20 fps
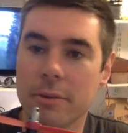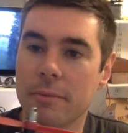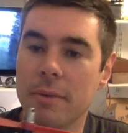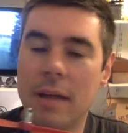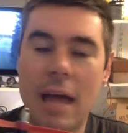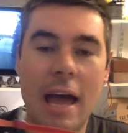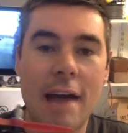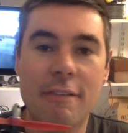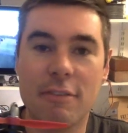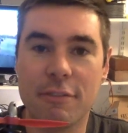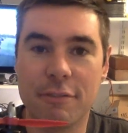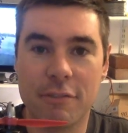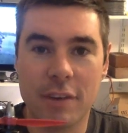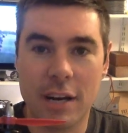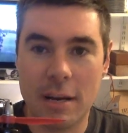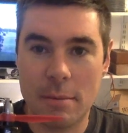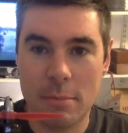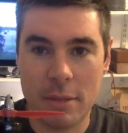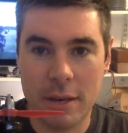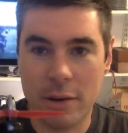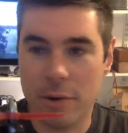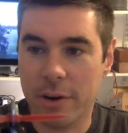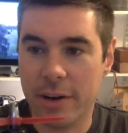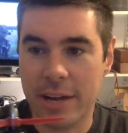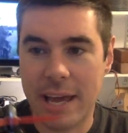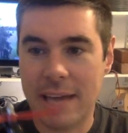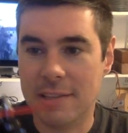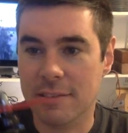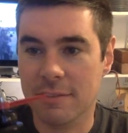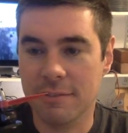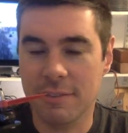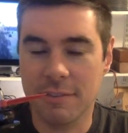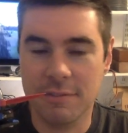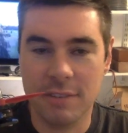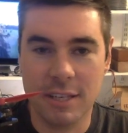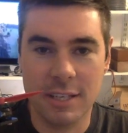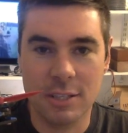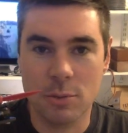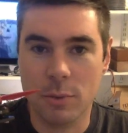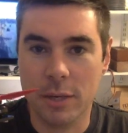have a frame that already has a
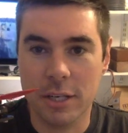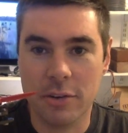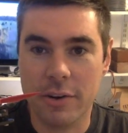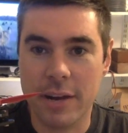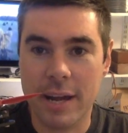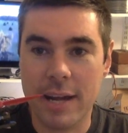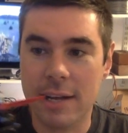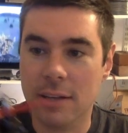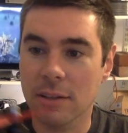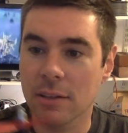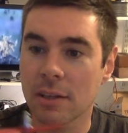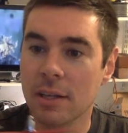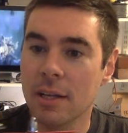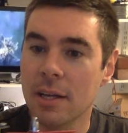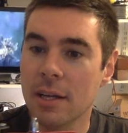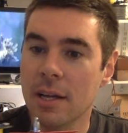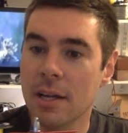15-20 degree angle.